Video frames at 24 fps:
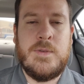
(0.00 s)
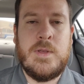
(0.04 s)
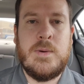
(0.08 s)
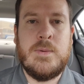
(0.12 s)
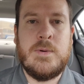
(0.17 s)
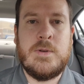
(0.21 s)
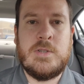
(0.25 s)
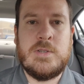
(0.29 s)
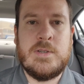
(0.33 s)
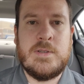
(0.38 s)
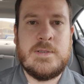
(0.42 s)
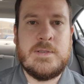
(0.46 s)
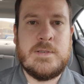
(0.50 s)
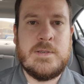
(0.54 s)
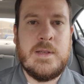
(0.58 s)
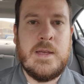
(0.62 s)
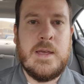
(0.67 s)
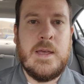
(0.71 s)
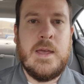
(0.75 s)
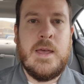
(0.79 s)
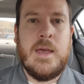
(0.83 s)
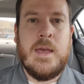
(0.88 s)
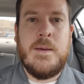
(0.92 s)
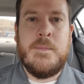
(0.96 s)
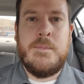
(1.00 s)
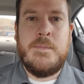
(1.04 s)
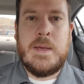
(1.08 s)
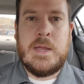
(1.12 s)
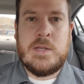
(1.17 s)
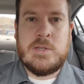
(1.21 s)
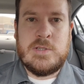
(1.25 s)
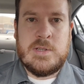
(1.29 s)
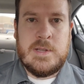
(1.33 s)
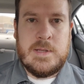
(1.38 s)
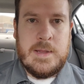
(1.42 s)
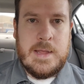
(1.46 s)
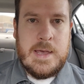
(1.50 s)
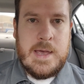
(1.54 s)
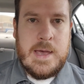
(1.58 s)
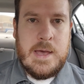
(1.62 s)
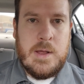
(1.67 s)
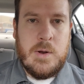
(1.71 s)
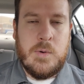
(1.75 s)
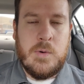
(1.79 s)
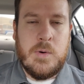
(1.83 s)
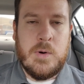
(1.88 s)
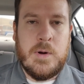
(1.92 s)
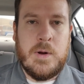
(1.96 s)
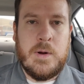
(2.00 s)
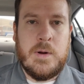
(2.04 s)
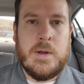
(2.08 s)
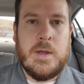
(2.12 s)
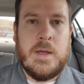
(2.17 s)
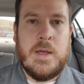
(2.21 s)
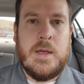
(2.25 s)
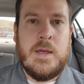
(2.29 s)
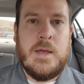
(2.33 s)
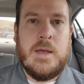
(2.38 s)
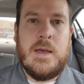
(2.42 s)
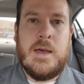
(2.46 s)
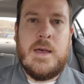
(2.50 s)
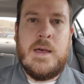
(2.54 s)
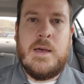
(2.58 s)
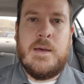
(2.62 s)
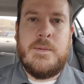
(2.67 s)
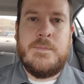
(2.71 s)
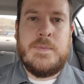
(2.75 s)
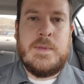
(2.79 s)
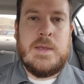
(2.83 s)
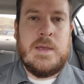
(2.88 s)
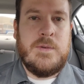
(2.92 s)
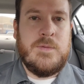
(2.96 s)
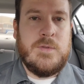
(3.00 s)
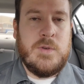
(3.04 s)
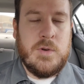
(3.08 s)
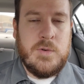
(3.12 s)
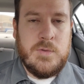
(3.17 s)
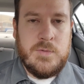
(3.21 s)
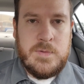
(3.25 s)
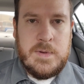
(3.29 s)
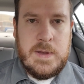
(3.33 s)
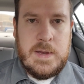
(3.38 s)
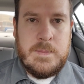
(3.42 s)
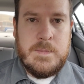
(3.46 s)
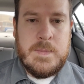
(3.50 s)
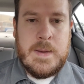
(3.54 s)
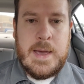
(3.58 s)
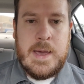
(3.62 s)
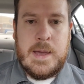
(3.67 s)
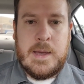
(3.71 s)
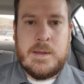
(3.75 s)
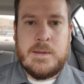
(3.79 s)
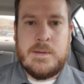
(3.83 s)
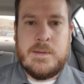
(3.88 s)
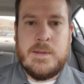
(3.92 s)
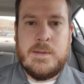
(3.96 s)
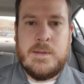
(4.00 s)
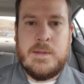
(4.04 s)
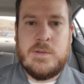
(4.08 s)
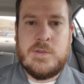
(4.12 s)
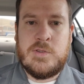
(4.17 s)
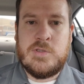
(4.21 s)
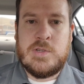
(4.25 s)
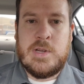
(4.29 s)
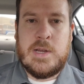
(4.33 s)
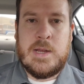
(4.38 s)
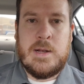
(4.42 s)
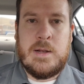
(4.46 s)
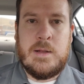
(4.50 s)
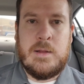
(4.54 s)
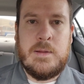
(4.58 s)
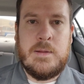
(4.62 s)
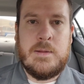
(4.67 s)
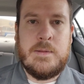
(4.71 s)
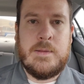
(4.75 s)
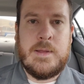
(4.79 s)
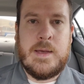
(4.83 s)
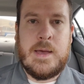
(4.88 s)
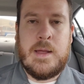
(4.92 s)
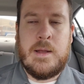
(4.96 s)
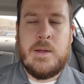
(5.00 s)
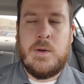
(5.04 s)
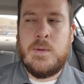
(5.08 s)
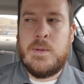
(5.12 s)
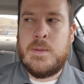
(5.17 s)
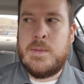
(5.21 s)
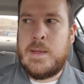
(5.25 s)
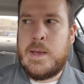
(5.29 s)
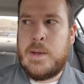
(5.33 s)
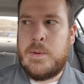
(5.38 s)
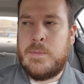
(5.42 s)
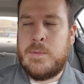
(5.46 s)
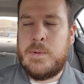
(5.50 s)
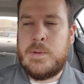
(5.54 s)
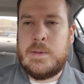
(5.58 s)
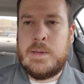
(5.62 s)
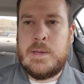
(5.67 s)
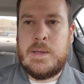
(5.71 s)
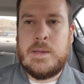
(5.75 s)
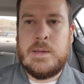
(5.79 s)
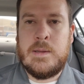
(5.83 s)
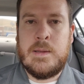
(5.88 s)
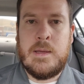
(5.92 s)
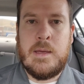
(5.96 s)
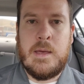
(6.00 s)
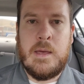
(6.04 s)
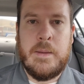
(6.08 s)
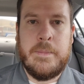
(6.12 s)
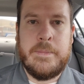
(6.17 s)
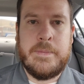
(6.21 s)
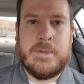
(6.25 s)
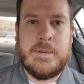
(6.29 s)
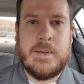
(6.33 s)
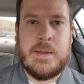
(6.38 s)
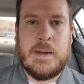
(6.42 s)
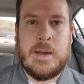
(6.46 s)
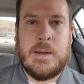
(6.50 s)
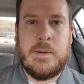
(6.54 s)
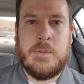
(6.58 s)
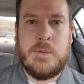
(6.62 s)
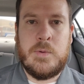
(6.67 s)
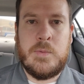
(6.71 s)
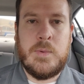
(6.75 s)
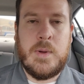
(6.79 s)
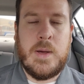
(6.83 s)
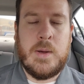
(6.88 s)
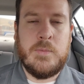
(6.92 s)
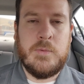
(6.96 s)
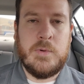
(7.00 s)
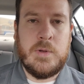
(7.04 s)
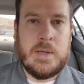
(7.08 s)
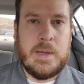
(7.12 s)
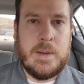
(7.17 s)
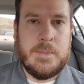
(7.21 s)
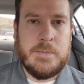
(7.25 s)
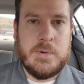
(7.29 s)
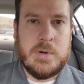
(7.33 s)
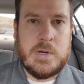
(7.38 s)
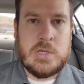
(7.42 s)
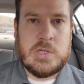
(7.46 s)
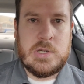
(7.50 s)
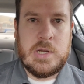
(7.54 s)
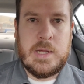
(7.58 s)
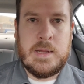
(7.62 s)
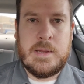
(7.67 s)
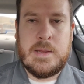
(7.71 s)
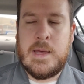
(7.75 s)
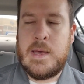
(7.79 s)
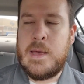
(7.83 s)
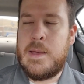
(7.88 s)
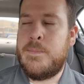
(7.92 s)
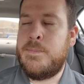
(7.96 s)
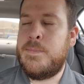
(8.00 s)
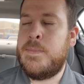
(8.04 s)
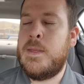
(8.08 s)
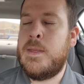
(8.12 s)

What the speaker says: you would just mention that, or give your feedback to this channel. That really helps, and I would really appreciate that.